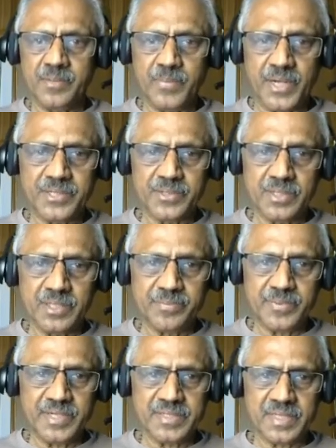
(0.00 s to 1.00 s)
particular, if A
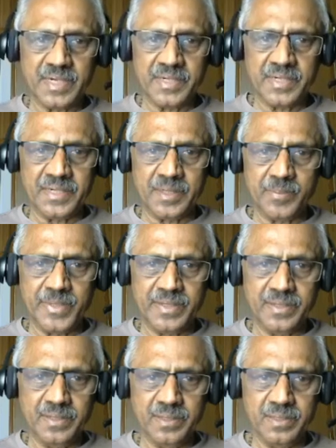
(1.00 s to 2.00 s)
is contained in
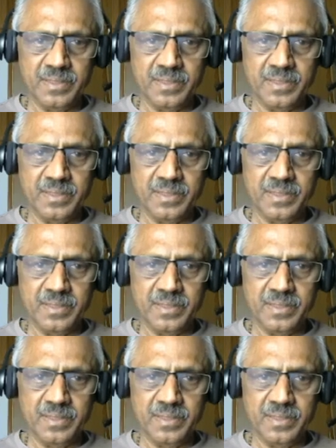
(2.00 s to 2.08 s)
B,